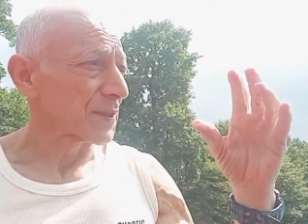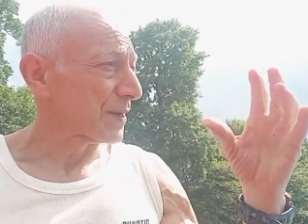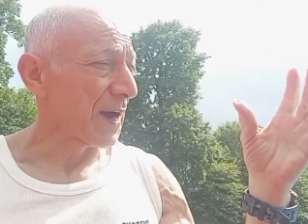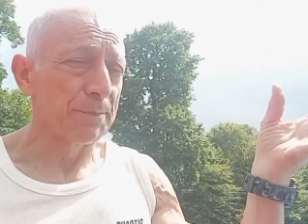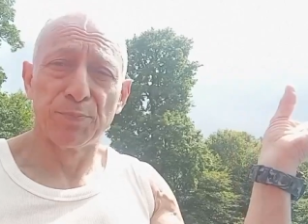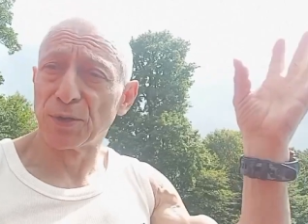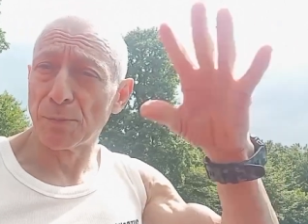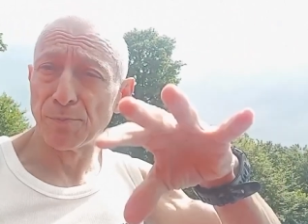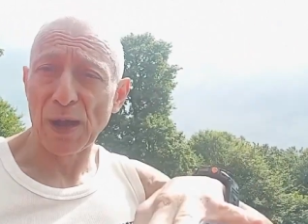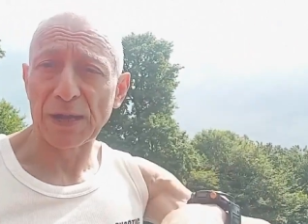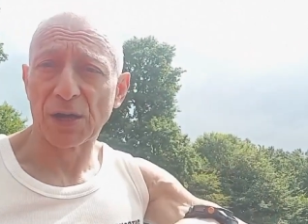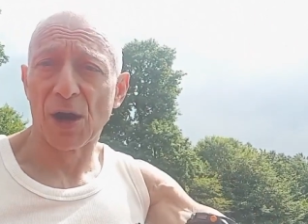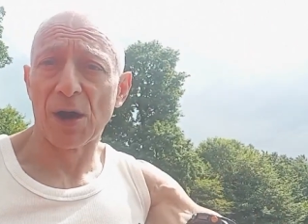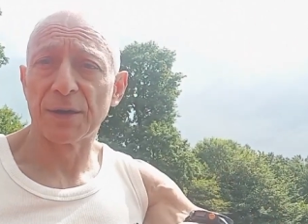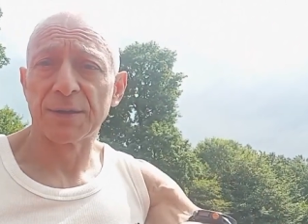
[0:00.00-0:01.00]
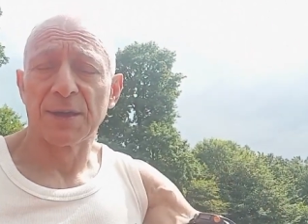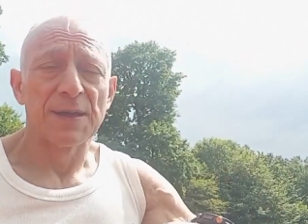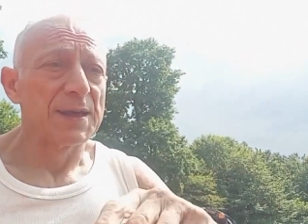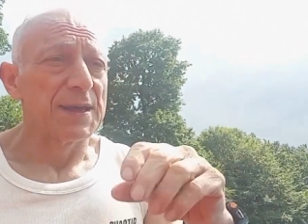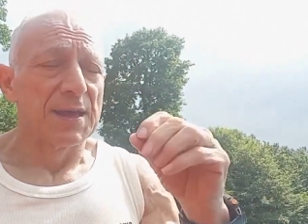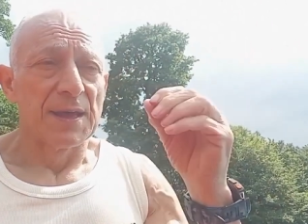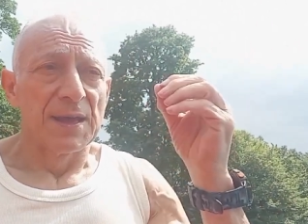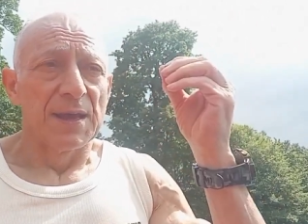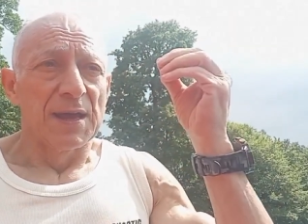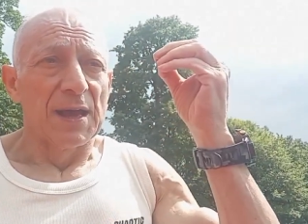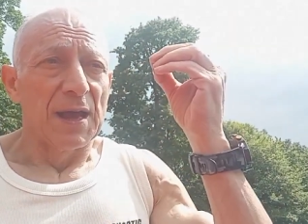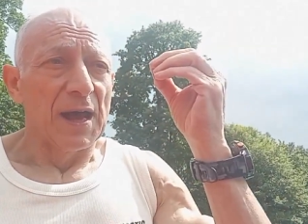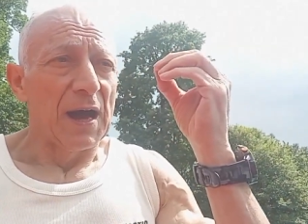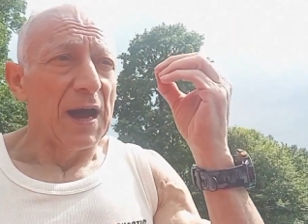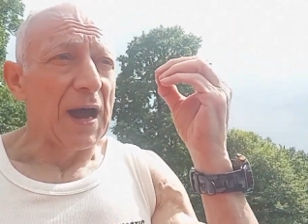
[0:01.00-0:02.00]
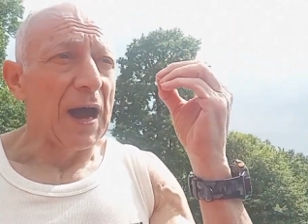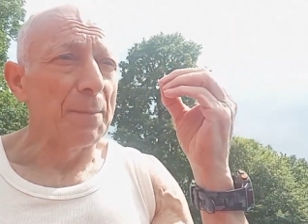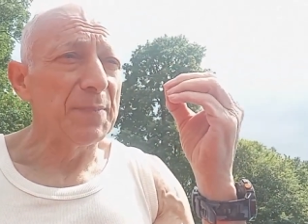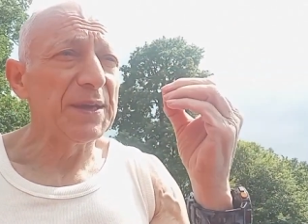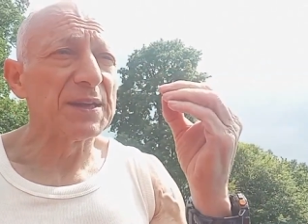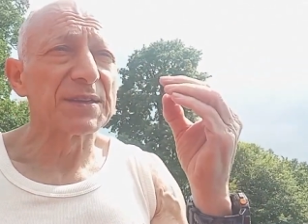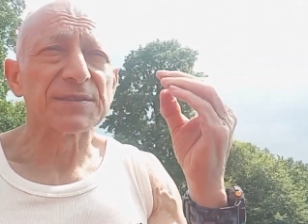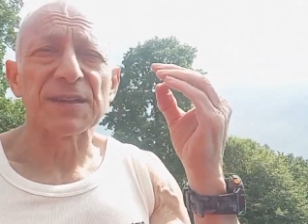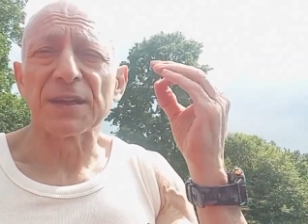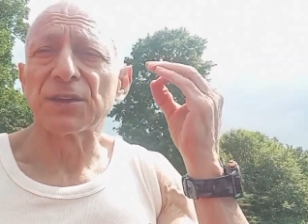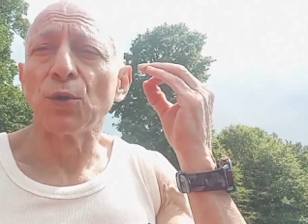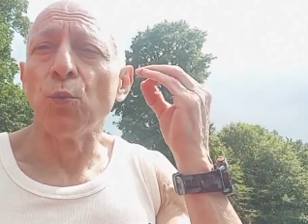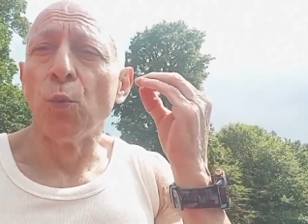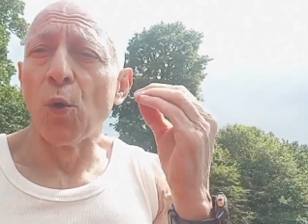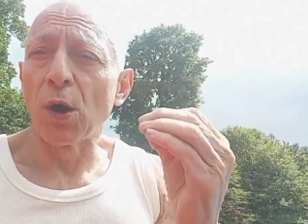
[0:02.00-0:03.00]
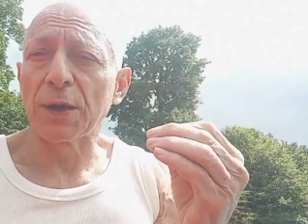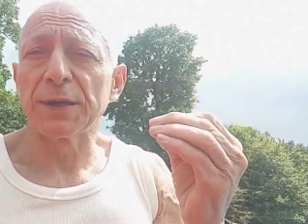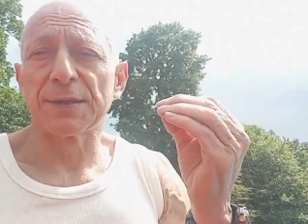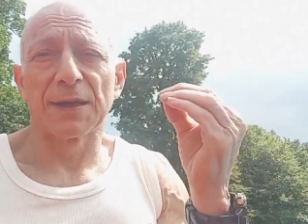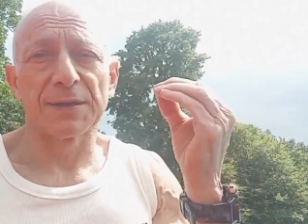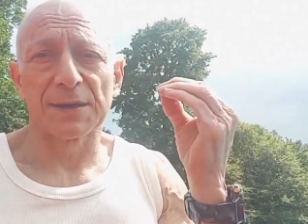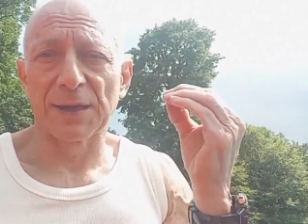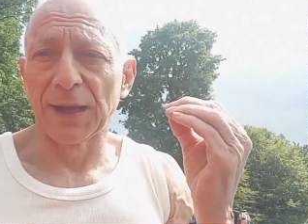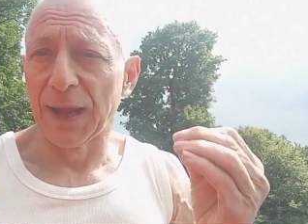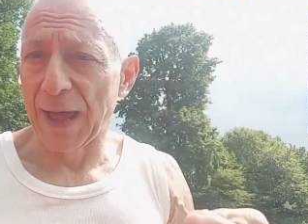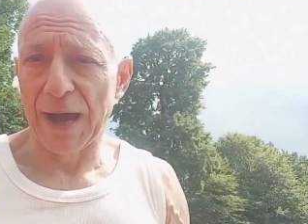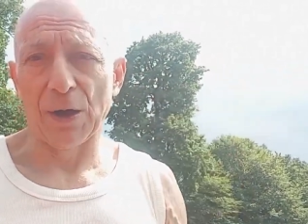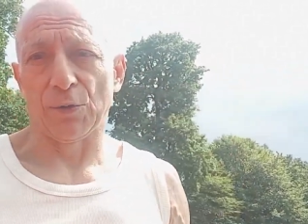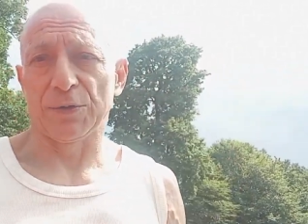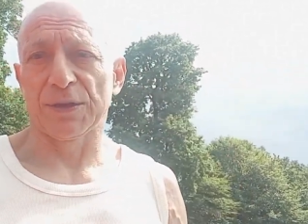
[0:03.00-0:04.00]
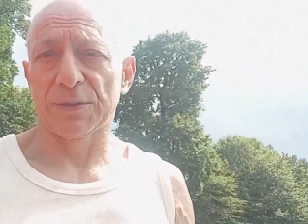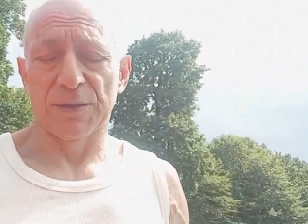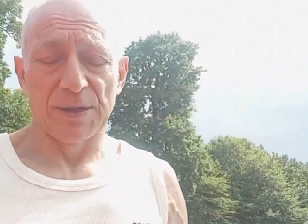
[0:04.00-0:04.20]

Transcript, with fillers: I put them back on. I mean, it's like you're walking on a cloud.